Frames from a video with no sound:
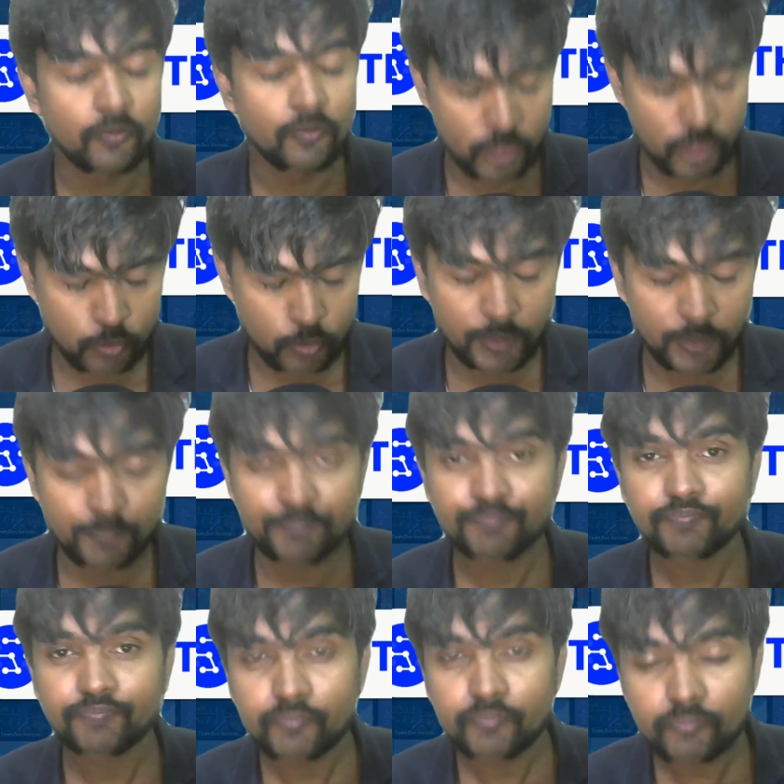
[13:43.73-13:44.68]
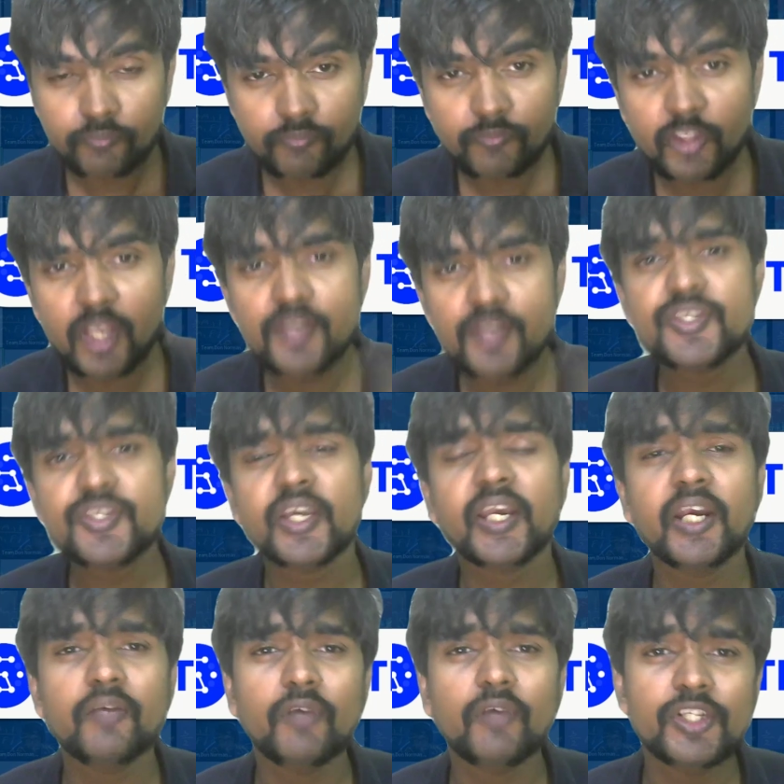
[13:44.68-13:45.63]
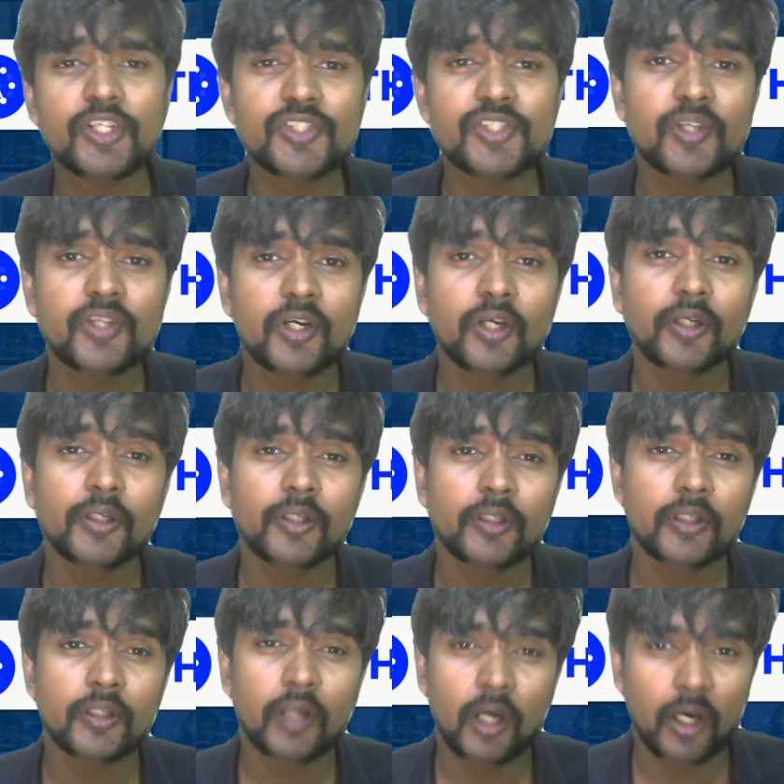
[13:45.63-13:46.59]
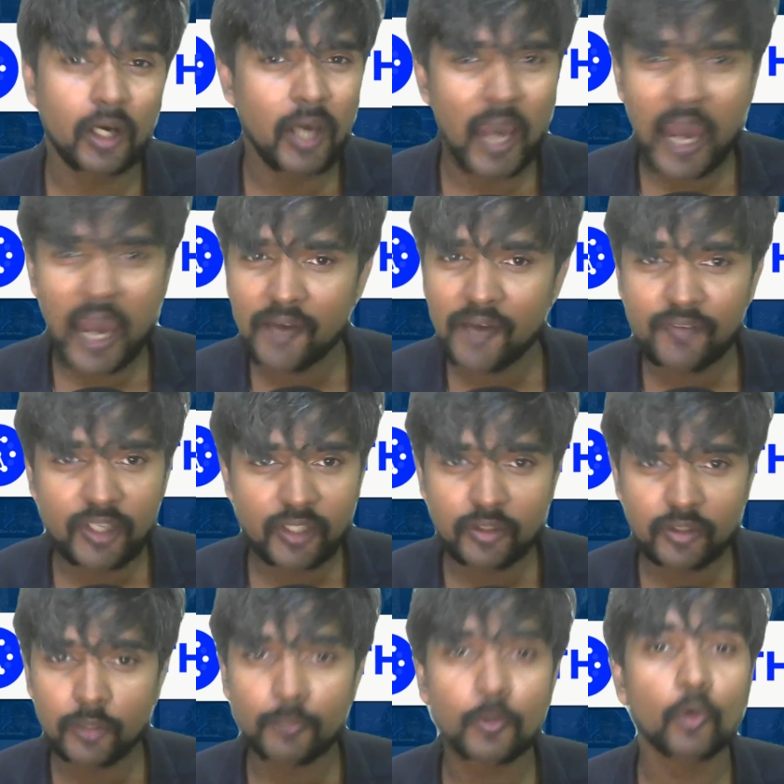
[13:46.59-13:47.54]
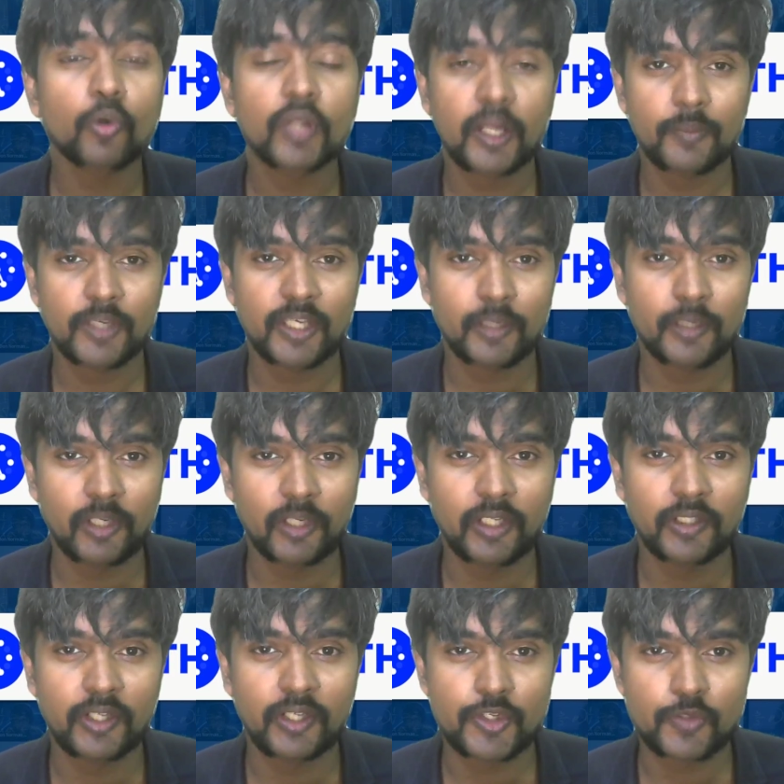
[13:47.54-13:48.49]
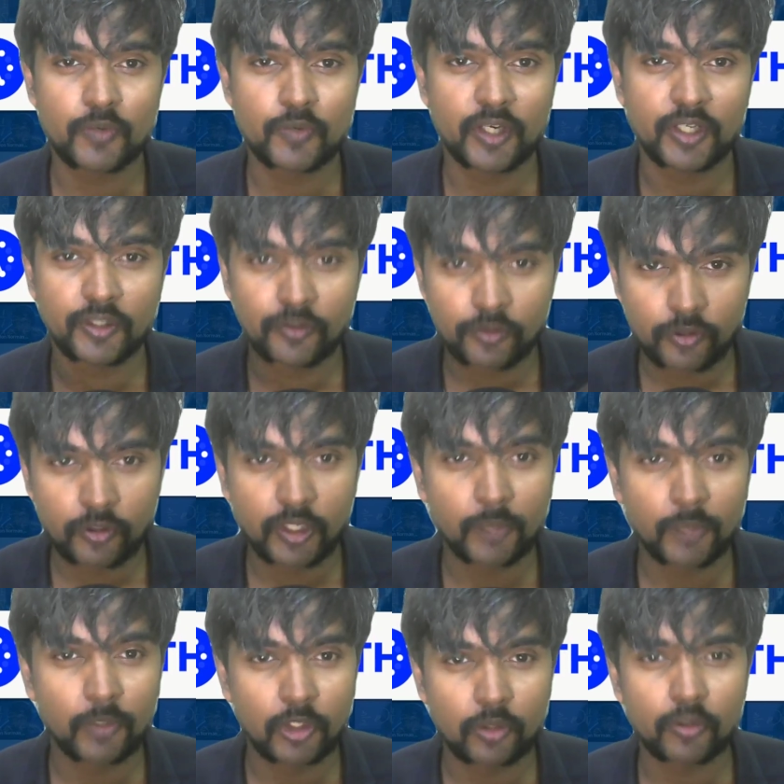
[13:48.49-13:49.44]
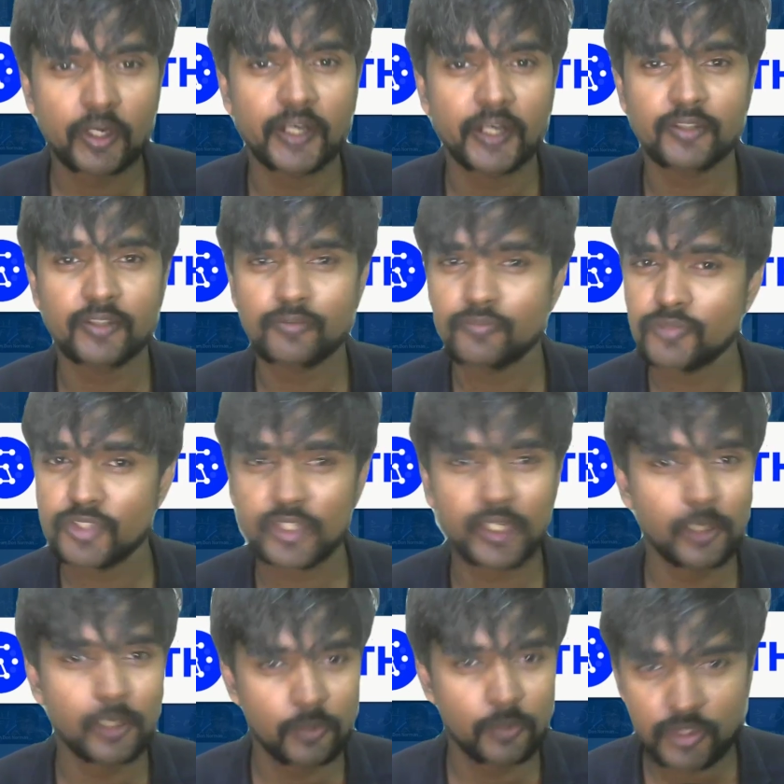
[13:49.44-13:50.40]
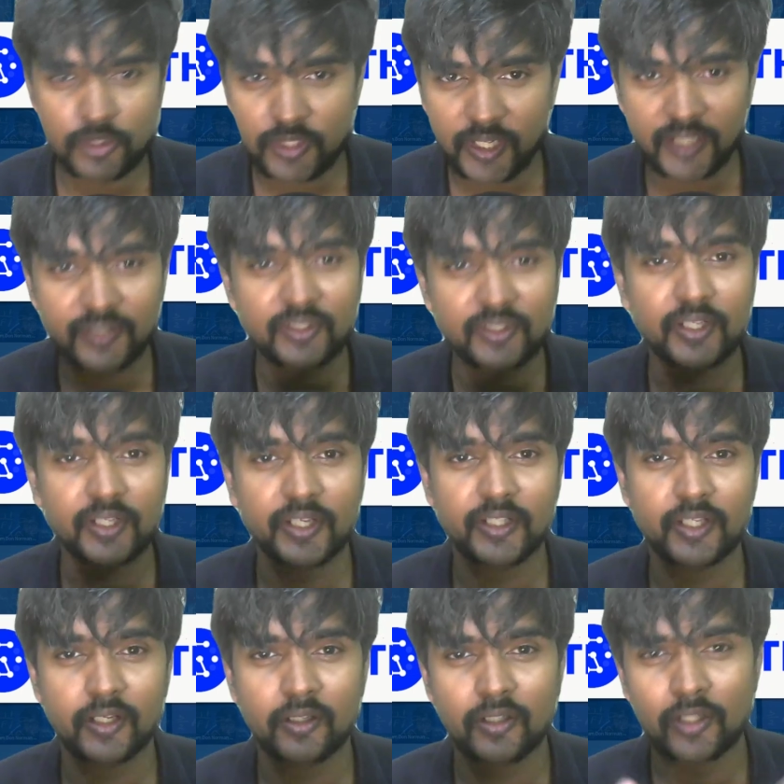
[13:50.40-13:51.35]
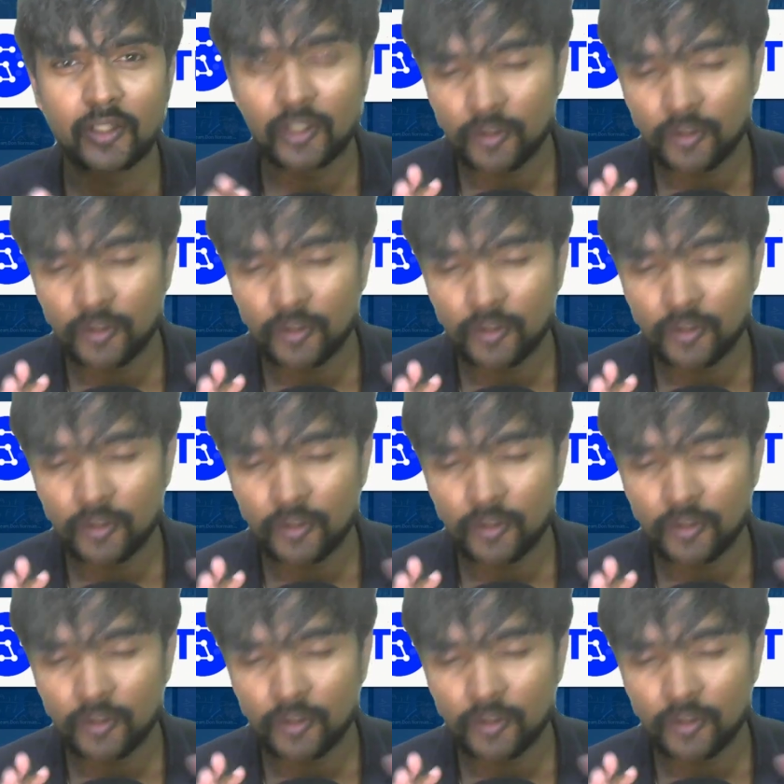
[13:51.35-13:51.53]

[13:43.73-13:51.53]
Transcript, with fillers: First one, second one is uh, having the programming abilities where you're able to write scrapers, get the data.